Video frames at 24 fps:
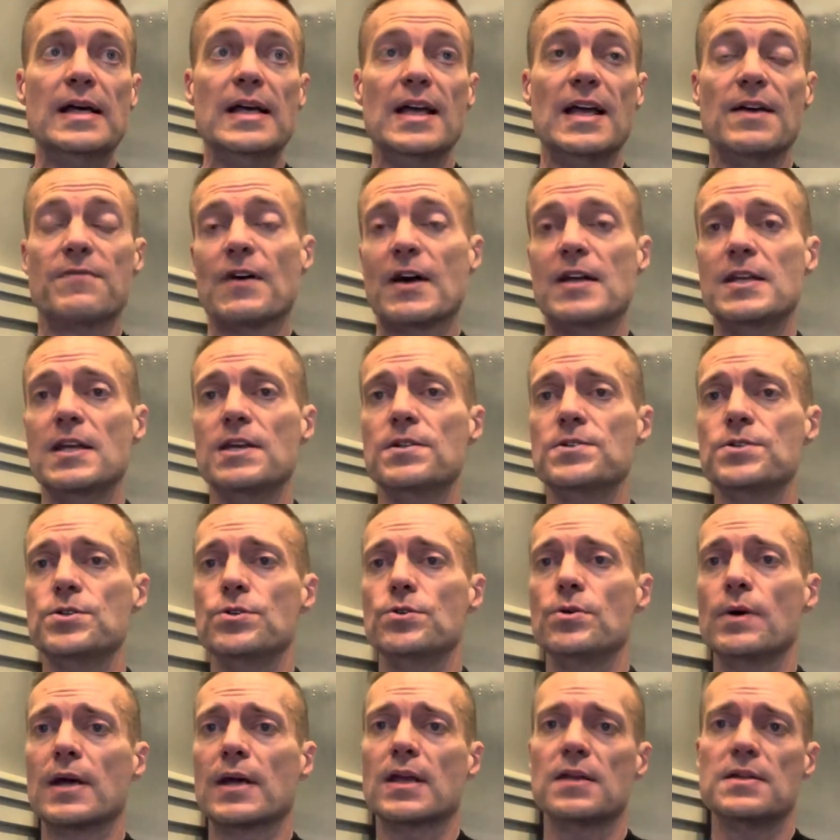If I need
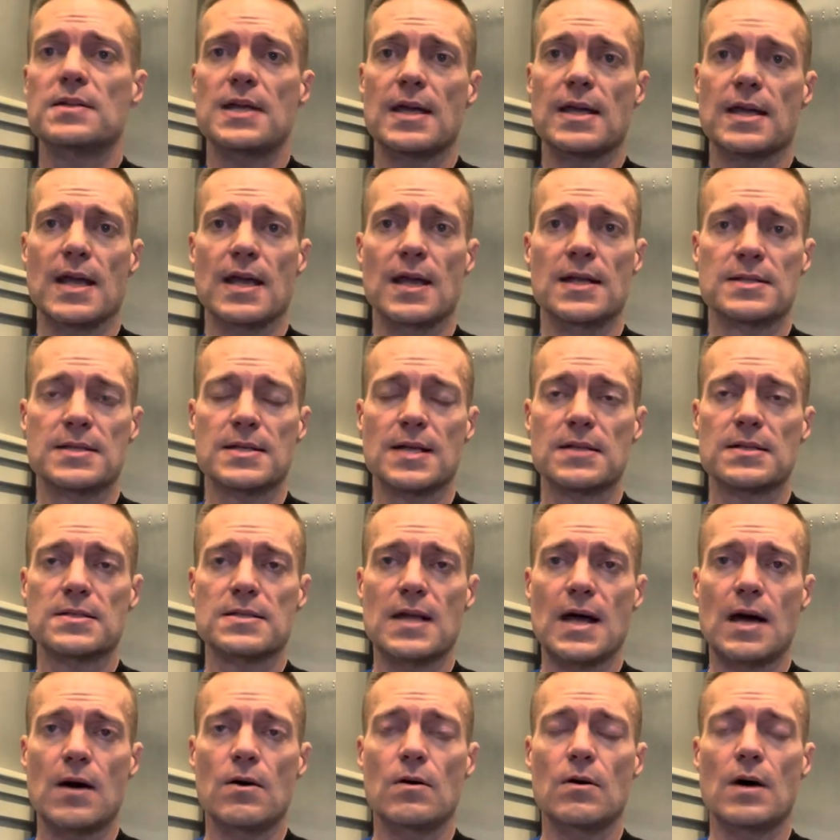to, I can take NSAIDs
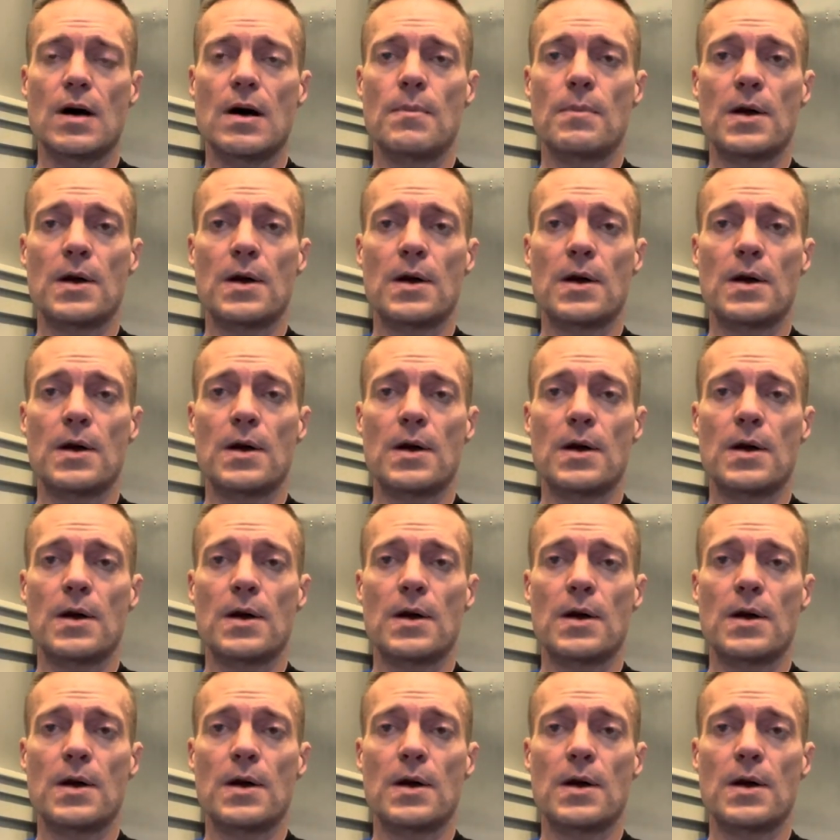now.